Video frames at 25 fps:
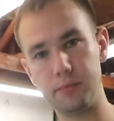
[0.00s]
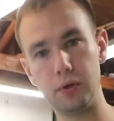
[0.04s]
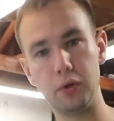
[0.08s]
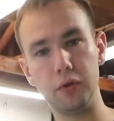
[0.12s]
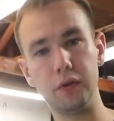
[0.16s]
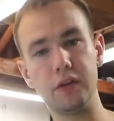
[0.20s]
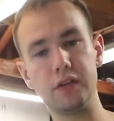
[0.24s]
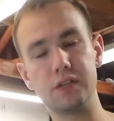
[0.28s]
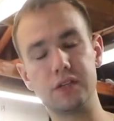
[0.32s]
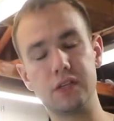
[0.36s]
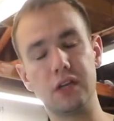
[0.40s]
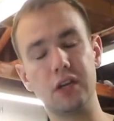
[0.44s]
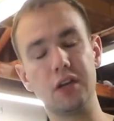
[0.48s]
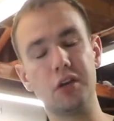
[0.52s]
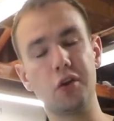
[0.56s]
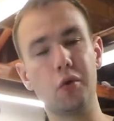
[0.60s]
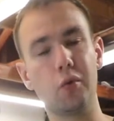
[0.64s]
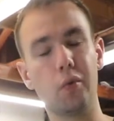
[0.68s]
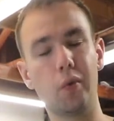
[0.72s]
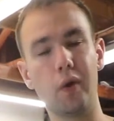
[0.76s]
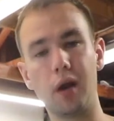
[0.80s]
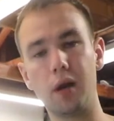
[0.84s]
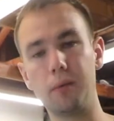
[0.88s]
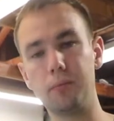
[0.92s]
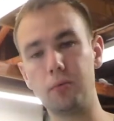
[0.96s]
build these
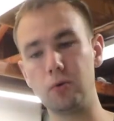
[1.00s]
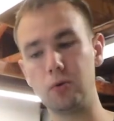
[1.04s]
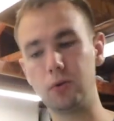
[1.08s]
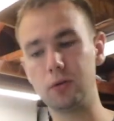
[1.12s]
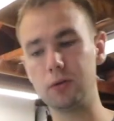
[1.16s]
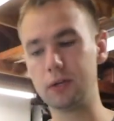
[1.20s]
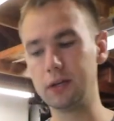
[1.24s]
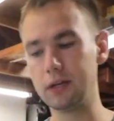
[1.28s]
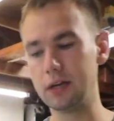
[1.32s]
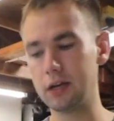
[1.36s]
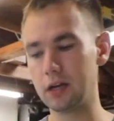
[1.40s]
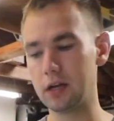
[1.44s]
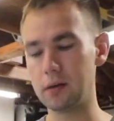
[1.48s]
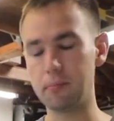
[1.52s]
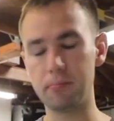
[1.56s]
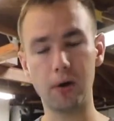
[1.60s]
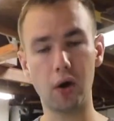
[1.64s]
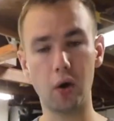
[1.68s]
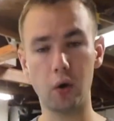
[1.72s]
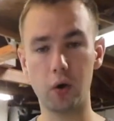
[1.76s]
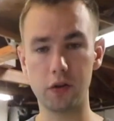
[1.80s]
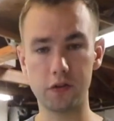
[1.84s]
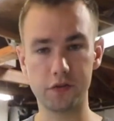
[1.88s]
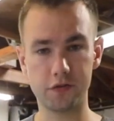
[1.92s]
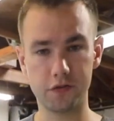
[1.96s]
incredible
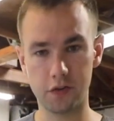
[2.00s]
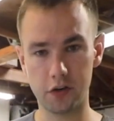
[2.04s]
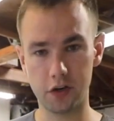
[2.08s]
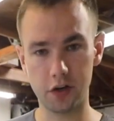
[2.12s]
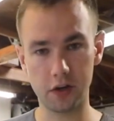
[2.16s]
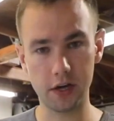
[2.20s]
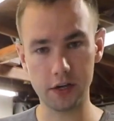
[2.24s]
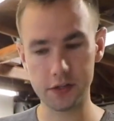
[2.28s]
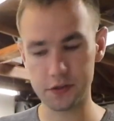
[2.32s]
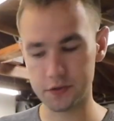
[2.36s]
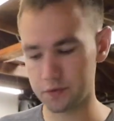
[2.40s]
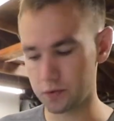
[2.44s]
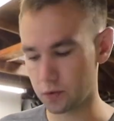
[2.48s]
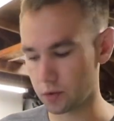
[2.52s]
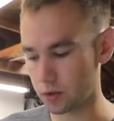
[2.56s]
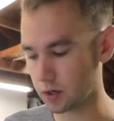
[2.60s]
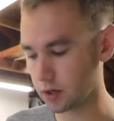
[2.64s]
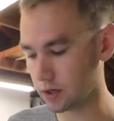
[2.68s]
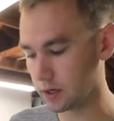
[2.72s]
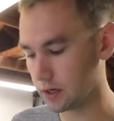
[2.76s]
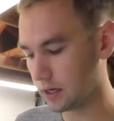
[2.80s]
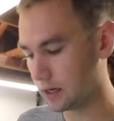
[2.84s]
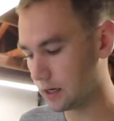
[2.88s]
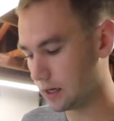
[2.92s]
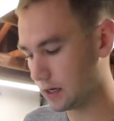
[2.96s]
components for your
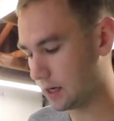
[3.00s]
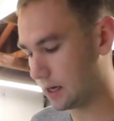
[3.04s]
S4.